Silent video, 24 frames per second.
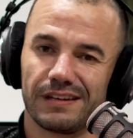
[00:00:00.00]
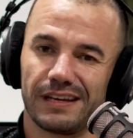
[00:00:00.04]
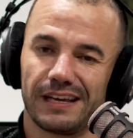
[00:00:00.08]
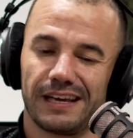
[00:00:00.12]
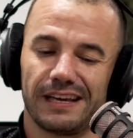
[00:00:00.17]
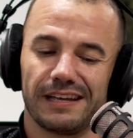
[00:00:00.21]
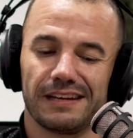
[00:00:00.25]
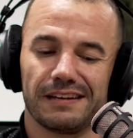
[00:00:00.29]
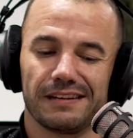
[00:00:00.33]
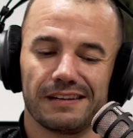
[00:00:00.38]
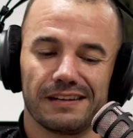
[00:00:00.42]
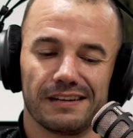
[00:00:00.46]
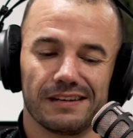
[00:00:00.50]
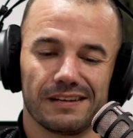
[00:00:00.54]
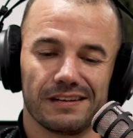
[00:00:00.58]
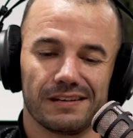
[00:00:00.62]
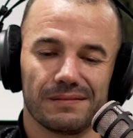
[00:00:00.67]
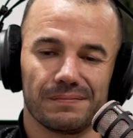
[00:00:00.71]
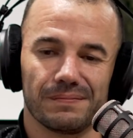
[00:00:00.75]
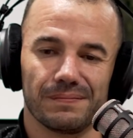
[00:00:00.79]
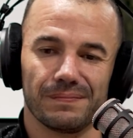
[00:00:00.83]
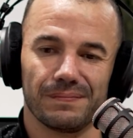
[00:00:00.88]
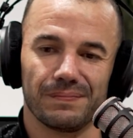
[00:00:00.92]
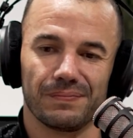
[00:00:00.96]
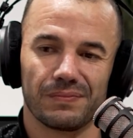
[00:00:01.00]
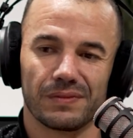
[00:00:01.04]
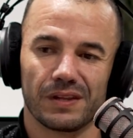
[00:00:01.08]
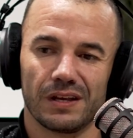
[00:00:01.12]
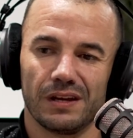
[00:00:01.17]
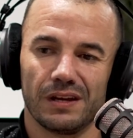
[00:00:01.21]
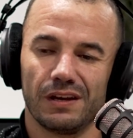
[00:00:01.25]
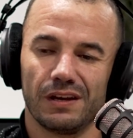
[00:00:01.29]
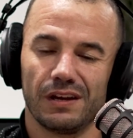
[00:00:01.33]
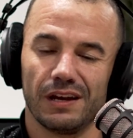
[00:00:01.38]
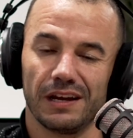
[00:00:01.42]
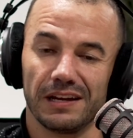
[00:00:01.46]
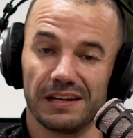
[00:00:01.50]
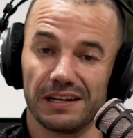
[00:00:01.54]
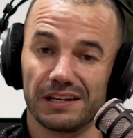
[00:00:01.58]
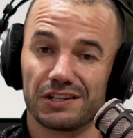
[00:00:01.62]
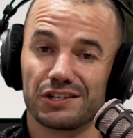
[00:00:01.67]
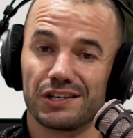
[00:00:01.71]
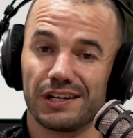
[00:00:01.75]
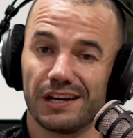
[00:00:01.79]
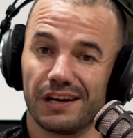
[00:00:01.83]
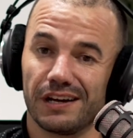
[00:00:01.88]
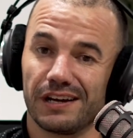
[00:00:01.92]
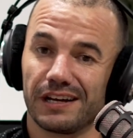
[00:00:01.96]
And um,
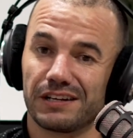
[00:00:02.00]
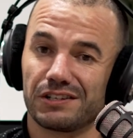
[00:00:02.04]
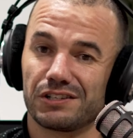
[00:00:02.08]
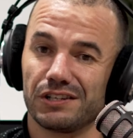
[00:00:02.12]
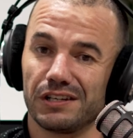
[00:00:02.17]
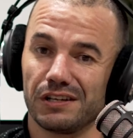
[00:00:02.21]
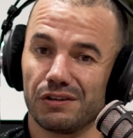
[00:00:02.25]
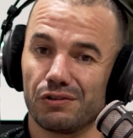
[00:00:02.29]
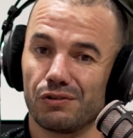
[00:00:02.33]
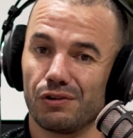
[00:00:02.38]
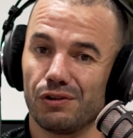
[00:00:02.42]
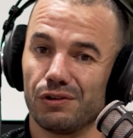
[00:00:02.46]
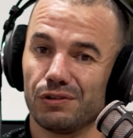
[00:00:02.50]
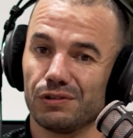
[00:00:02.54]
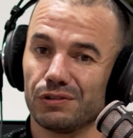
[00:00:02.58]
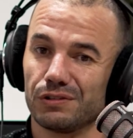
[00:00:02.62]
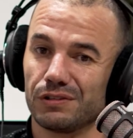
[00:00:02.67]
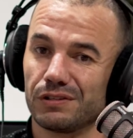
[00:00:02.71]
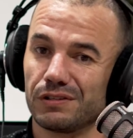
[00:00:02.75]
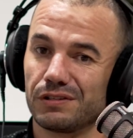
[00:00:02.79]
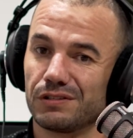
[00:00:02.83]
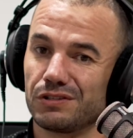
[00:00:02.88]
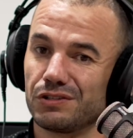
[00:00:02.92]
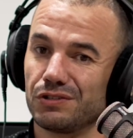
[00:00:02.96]
initially I actually enrolled